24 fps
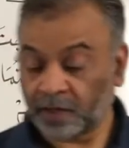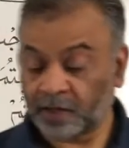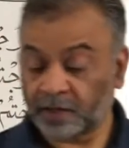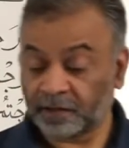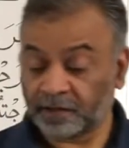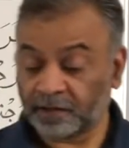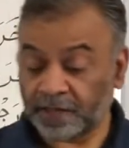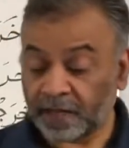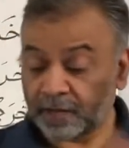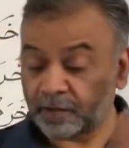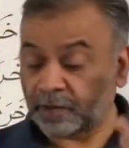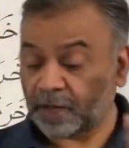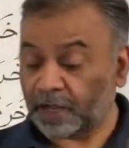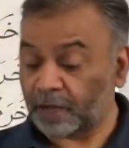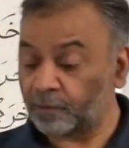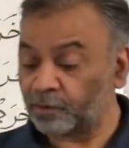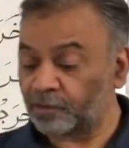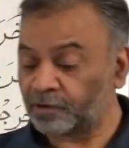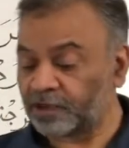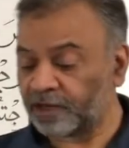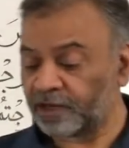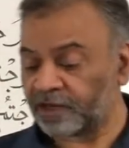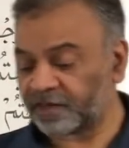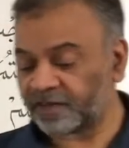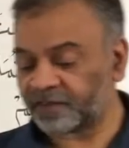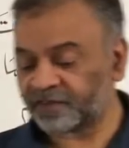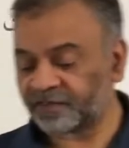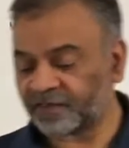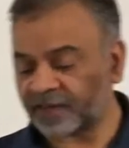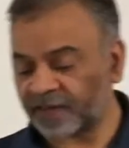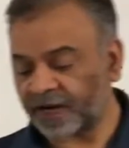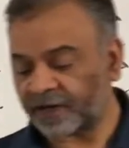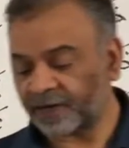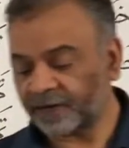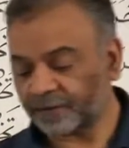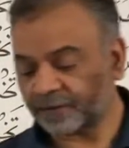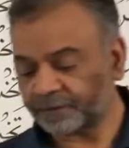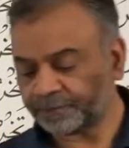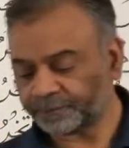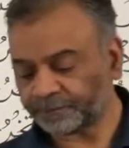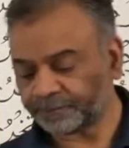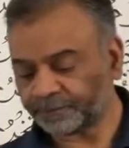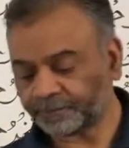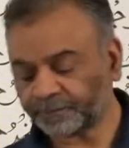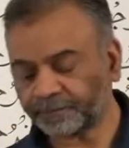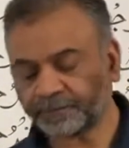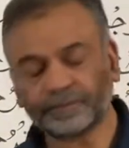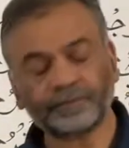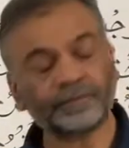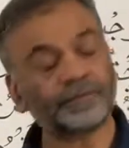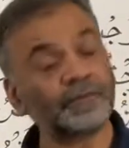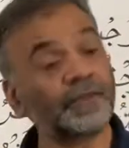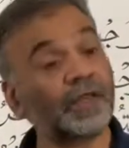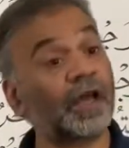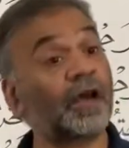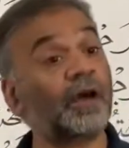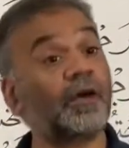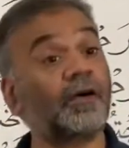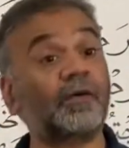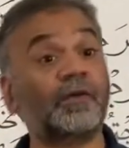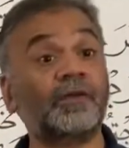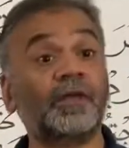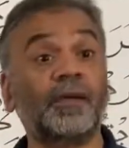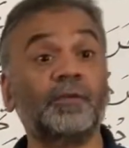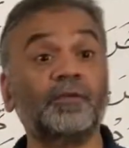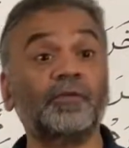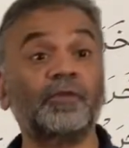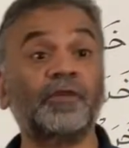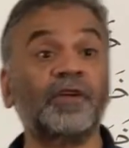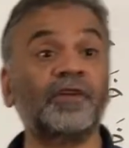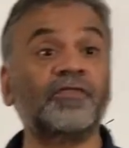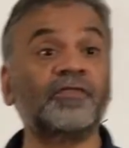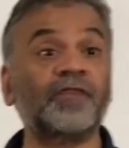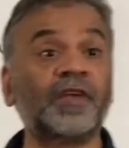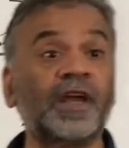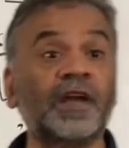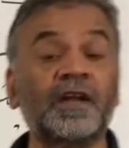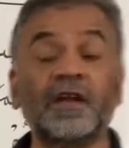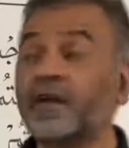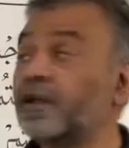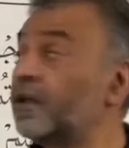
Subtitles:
Then al mudarris said, now the mudarris said,